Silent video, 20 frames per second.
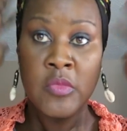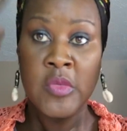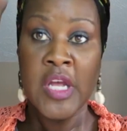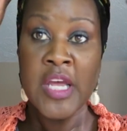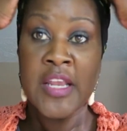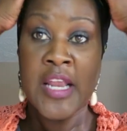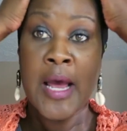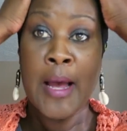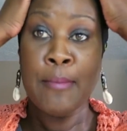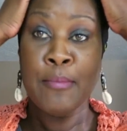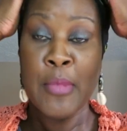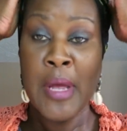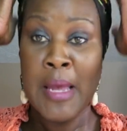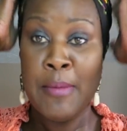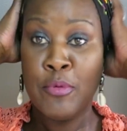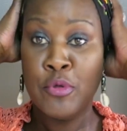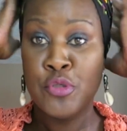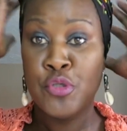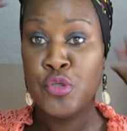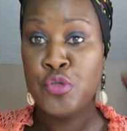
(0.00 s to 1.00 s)
And I'm
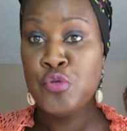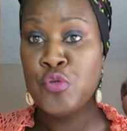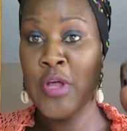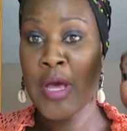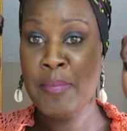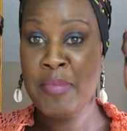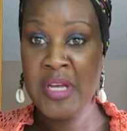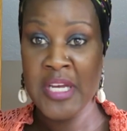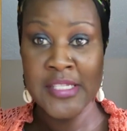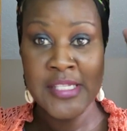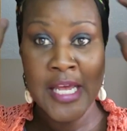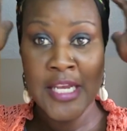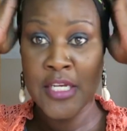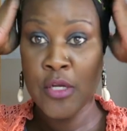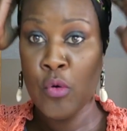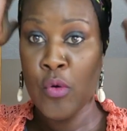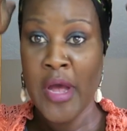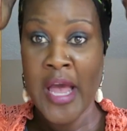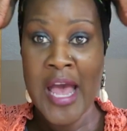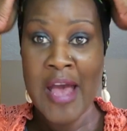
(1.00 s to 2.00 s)
able to do that because I
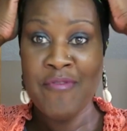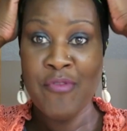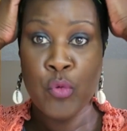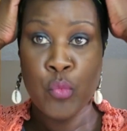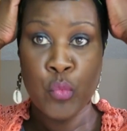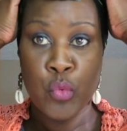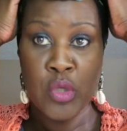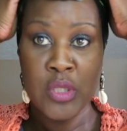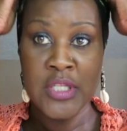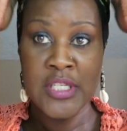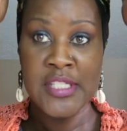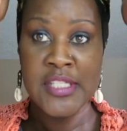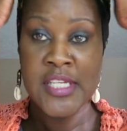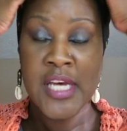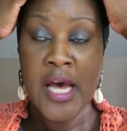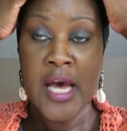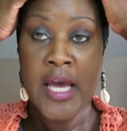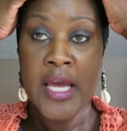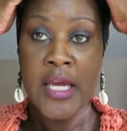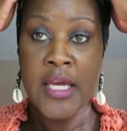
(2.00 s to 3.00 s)
don't have it really
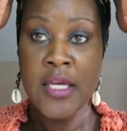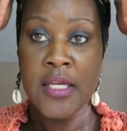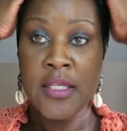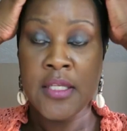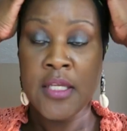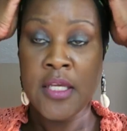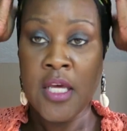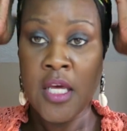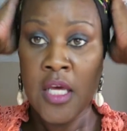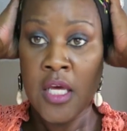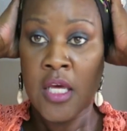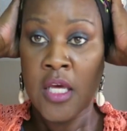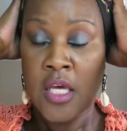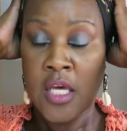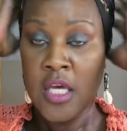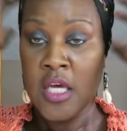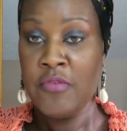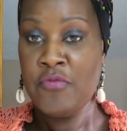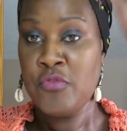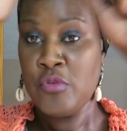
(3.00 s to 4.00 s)
tight.
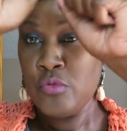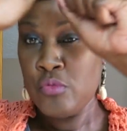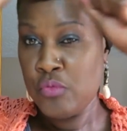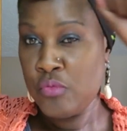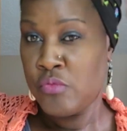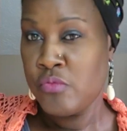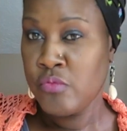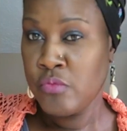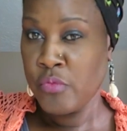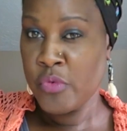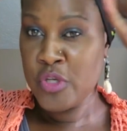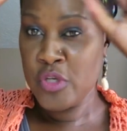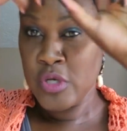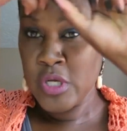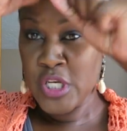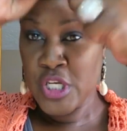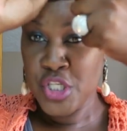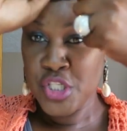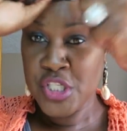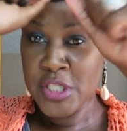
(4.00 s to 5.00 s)
When you
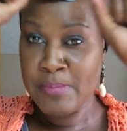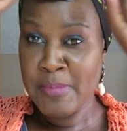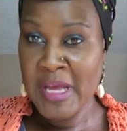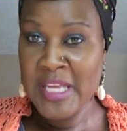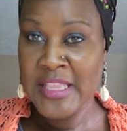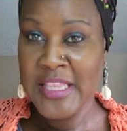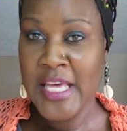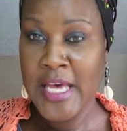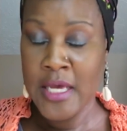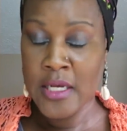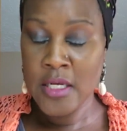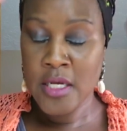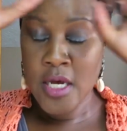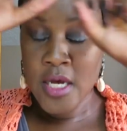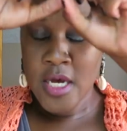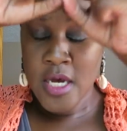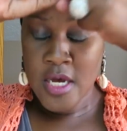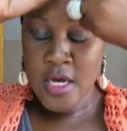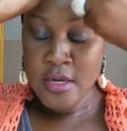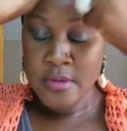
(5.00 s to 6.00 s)
initially make that
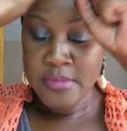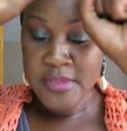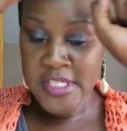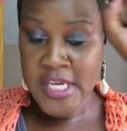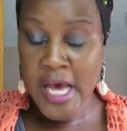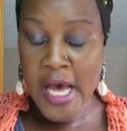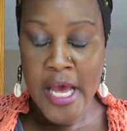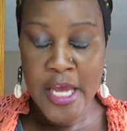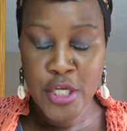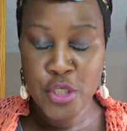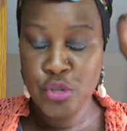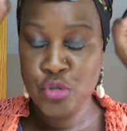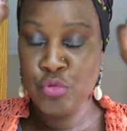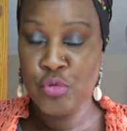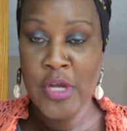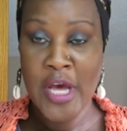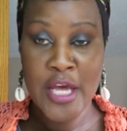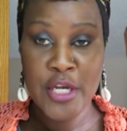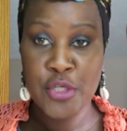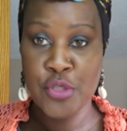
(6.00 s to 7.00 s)
tie, do
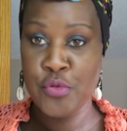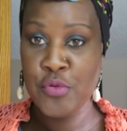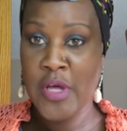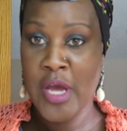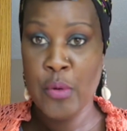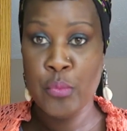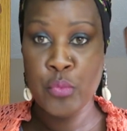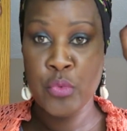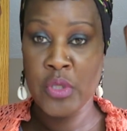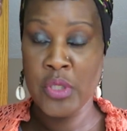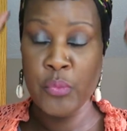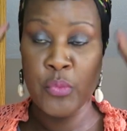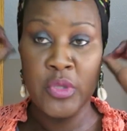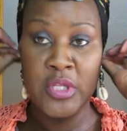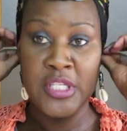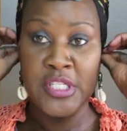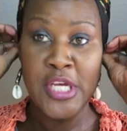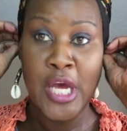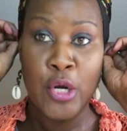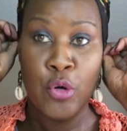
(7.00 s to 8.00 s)
not do that
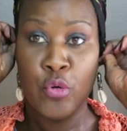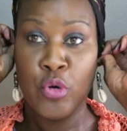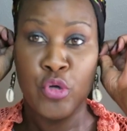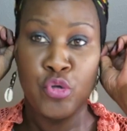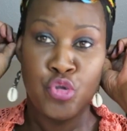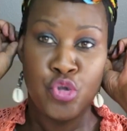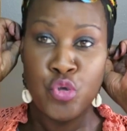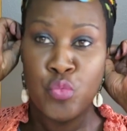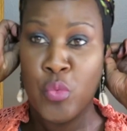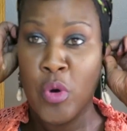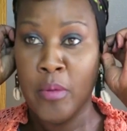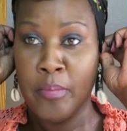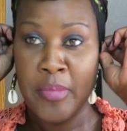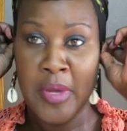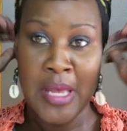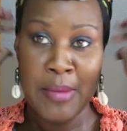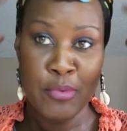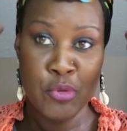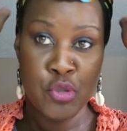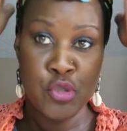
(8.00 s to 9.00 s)
really tight, or else you won't
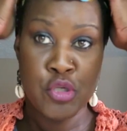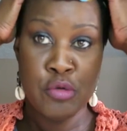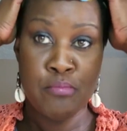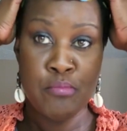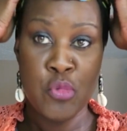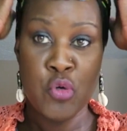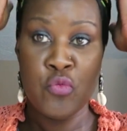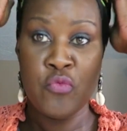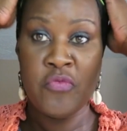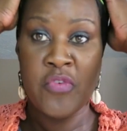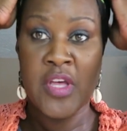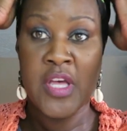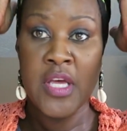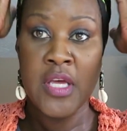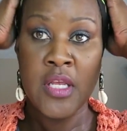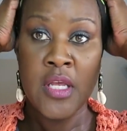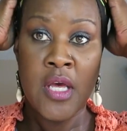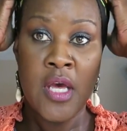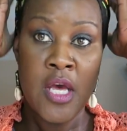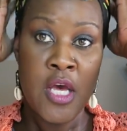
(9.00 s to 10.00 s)
be able to move it.
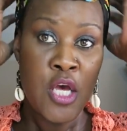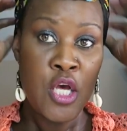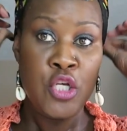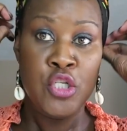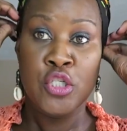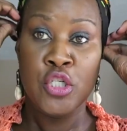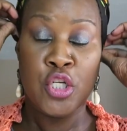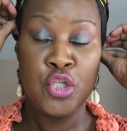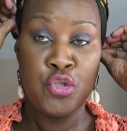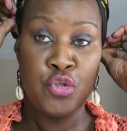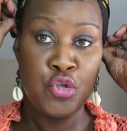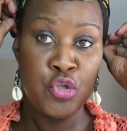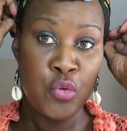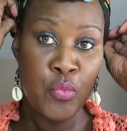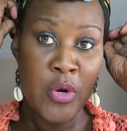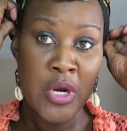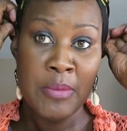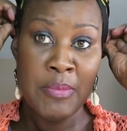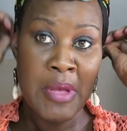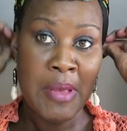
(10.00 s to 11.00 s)
Because you do
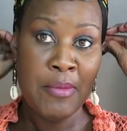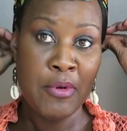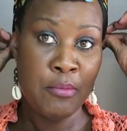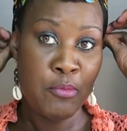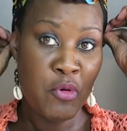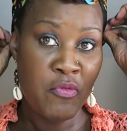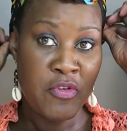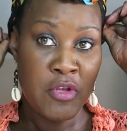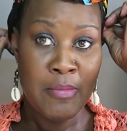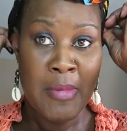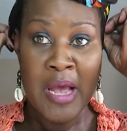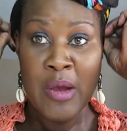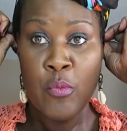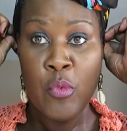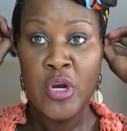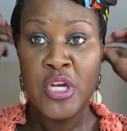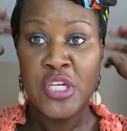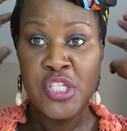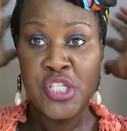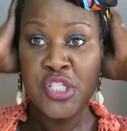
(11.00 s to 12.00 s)
want to be able to move it. You might
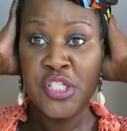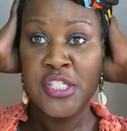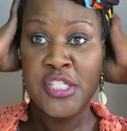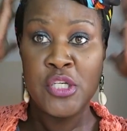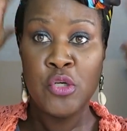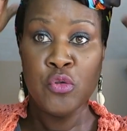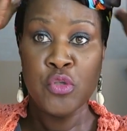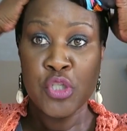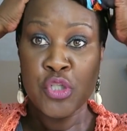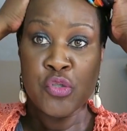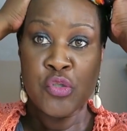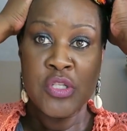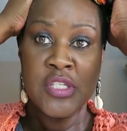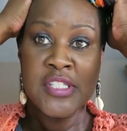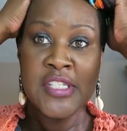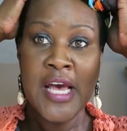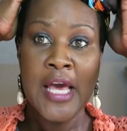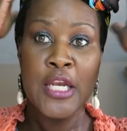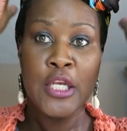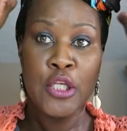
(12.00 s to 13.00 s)
want to just tilt it to the
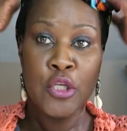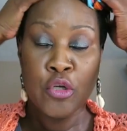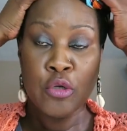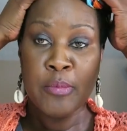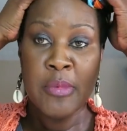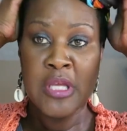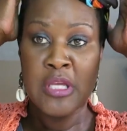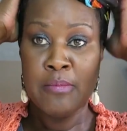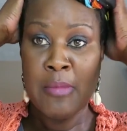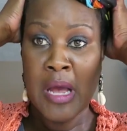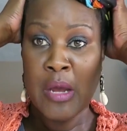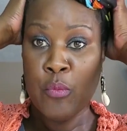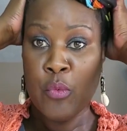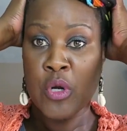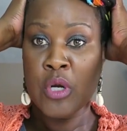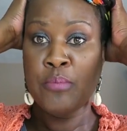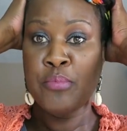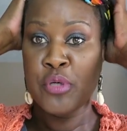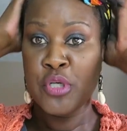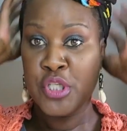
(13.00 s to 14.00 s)
side a little bit. You might
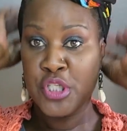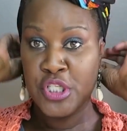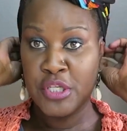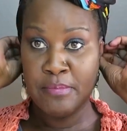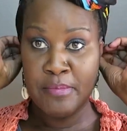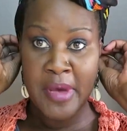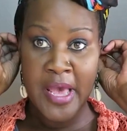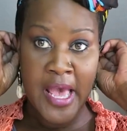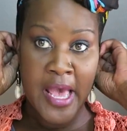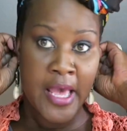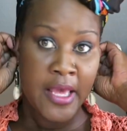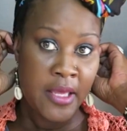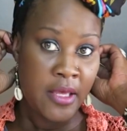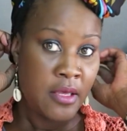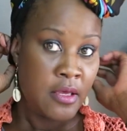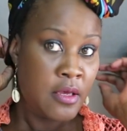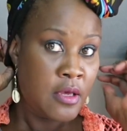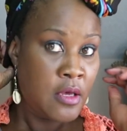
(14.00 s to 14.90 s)
want to push it back.